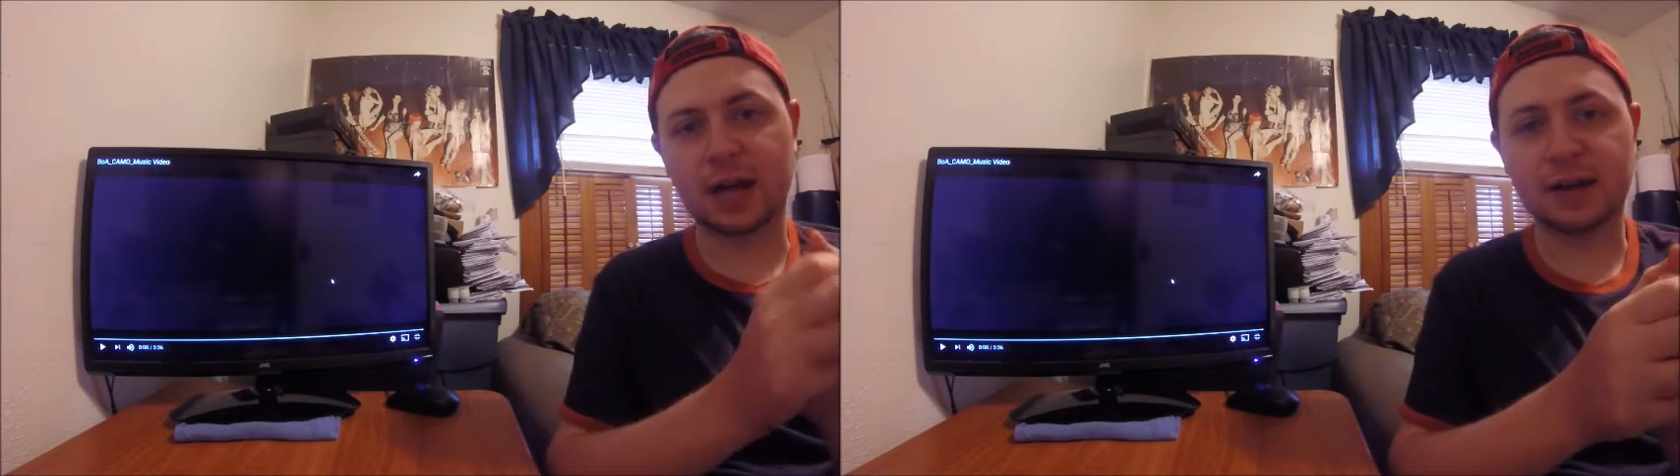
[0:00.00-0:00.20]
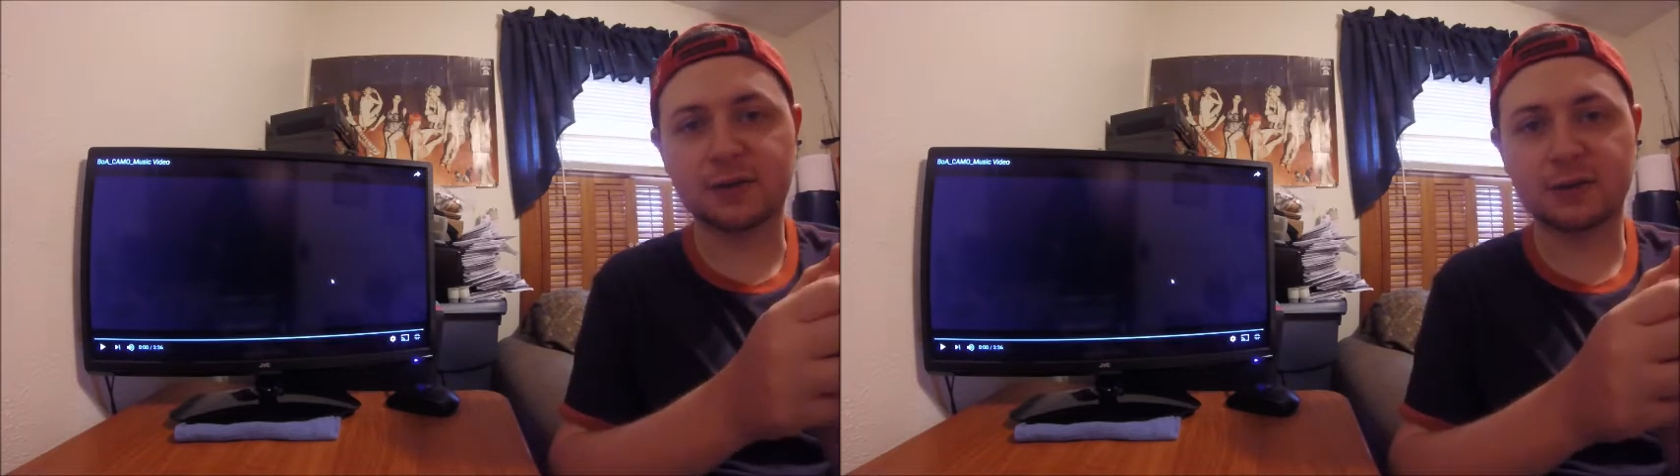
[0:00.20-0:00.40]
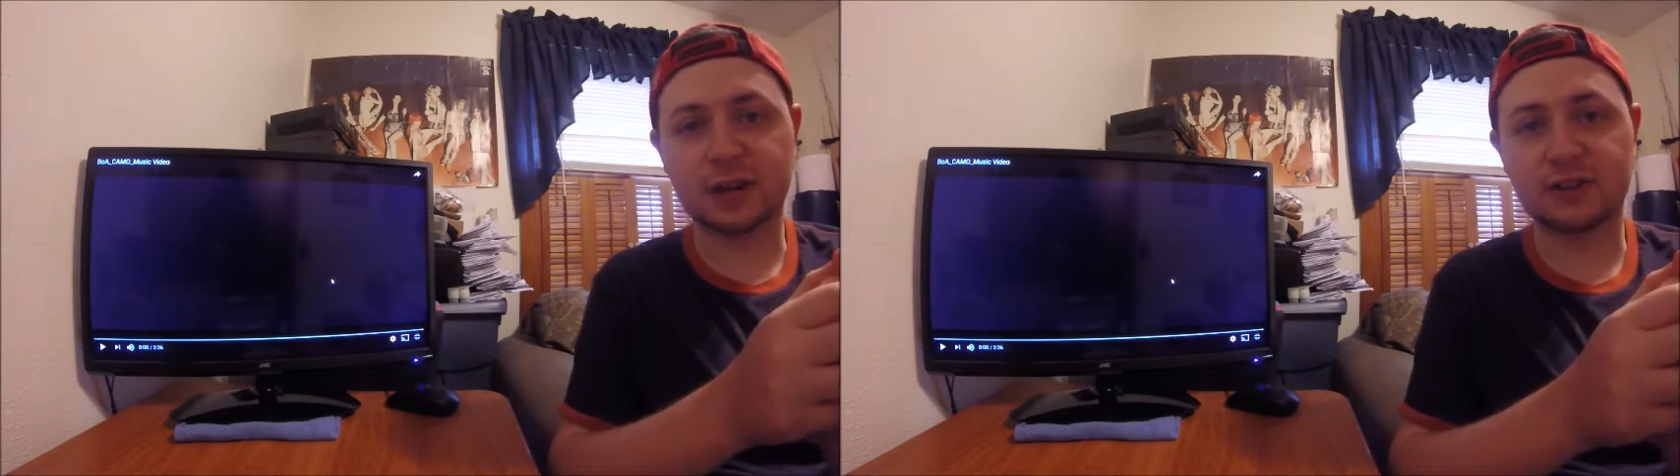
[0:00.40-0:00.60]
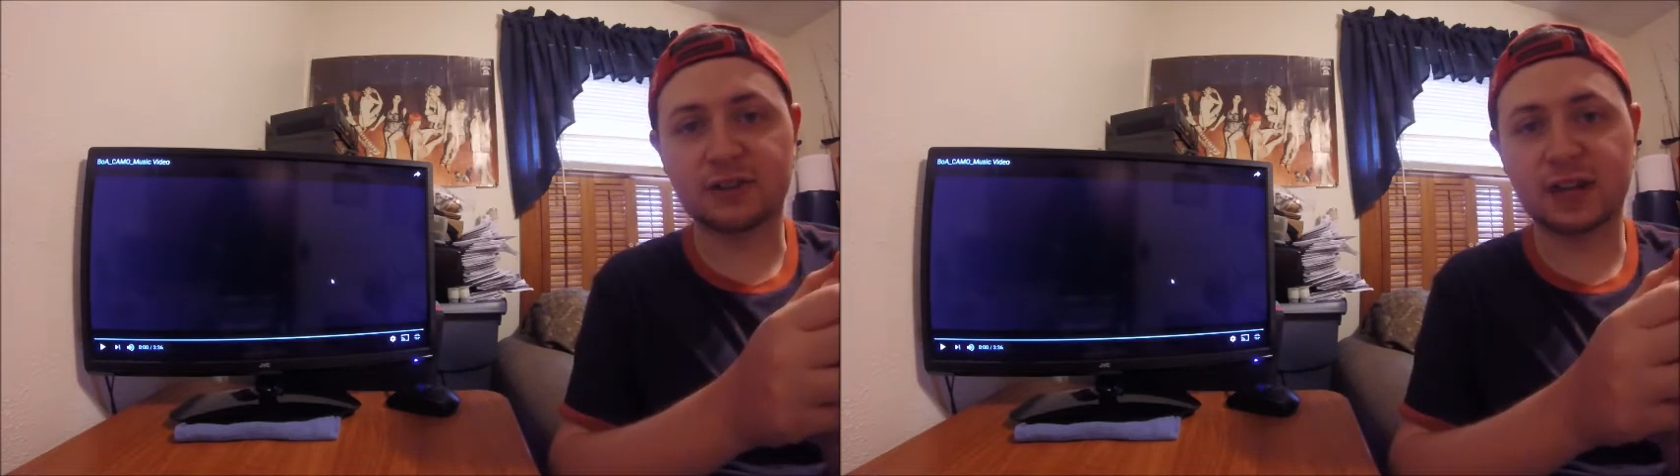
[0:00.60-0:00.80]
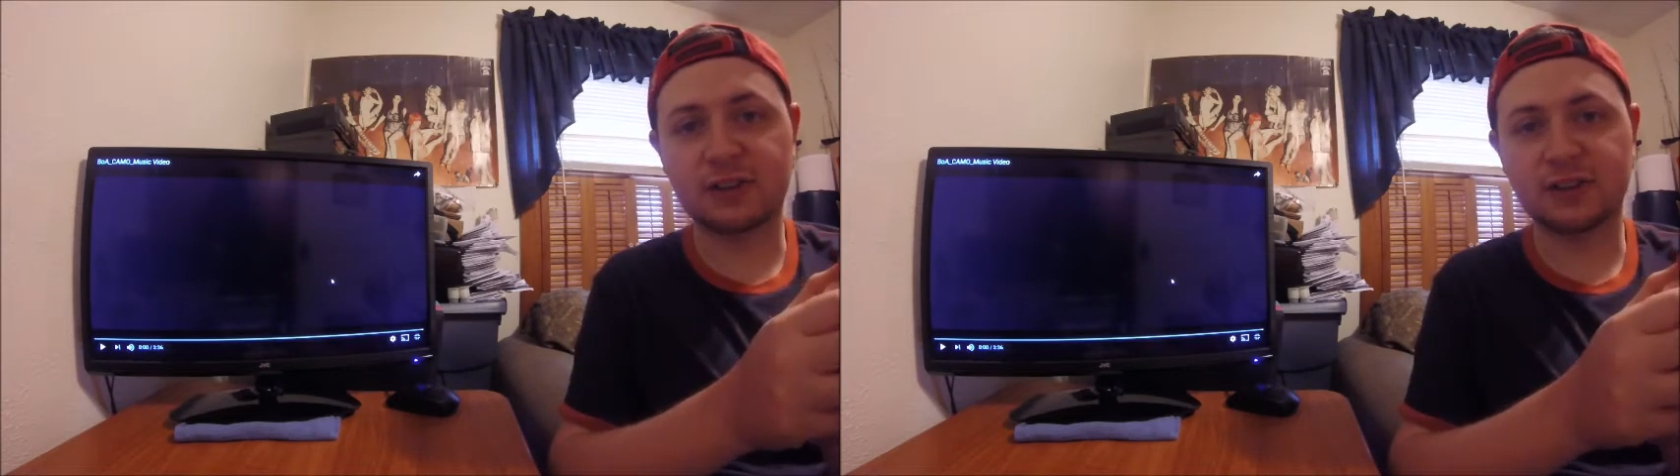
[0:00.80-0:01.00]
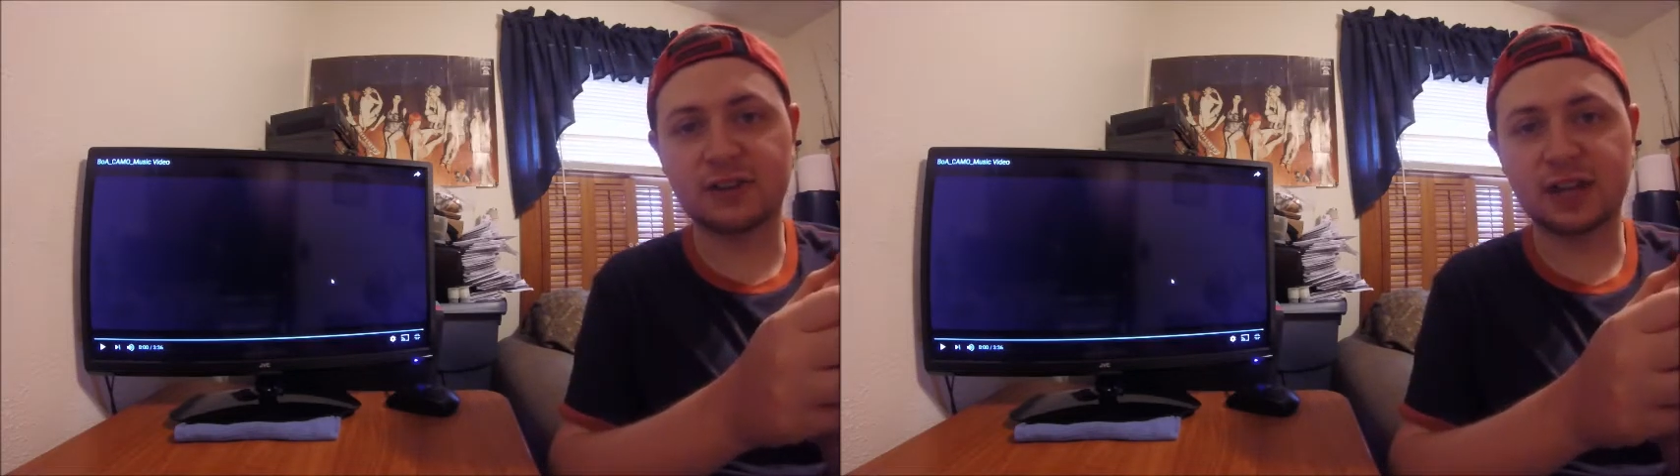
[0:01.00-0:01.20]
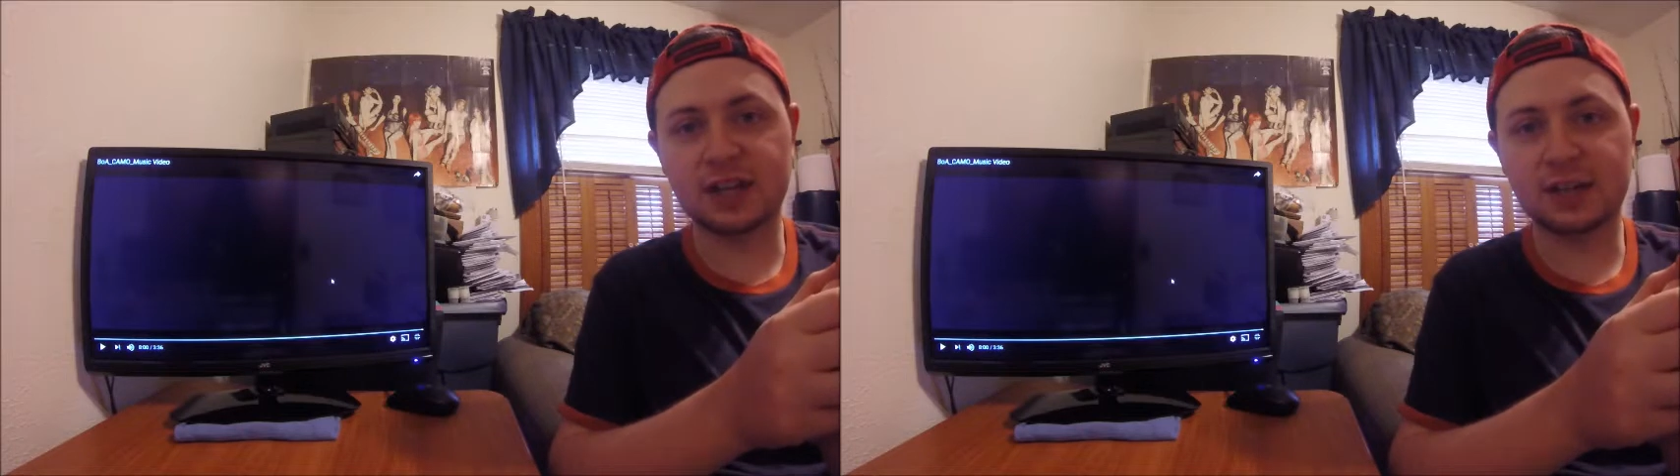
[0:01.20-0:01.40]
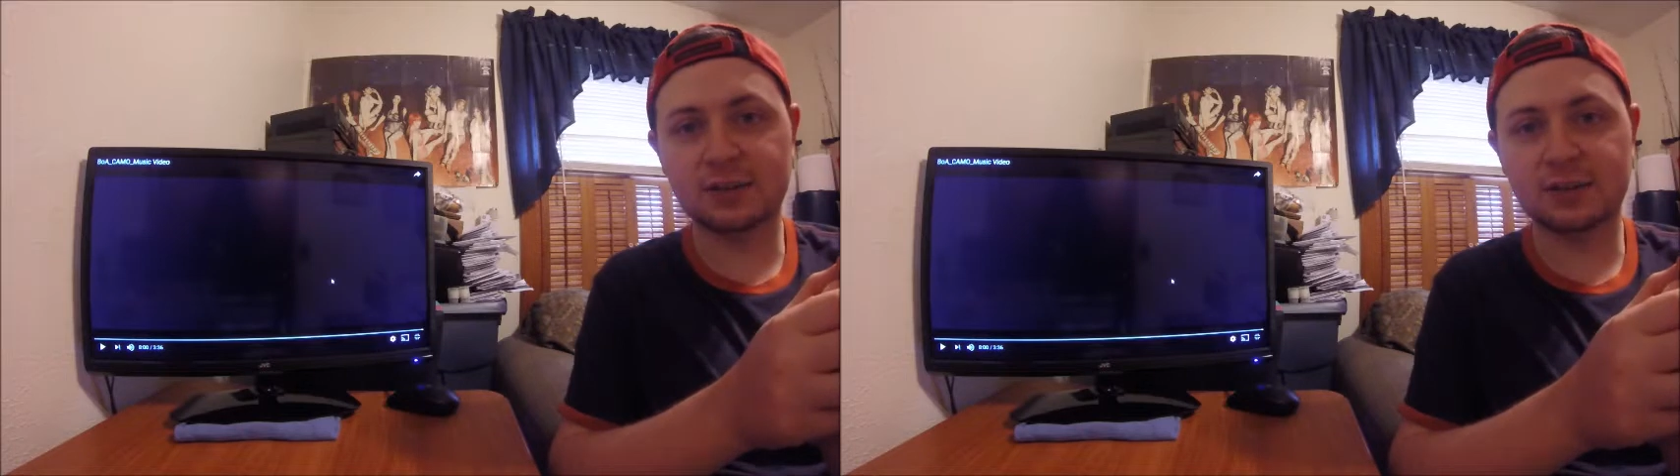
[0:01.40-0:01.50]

after S N S D.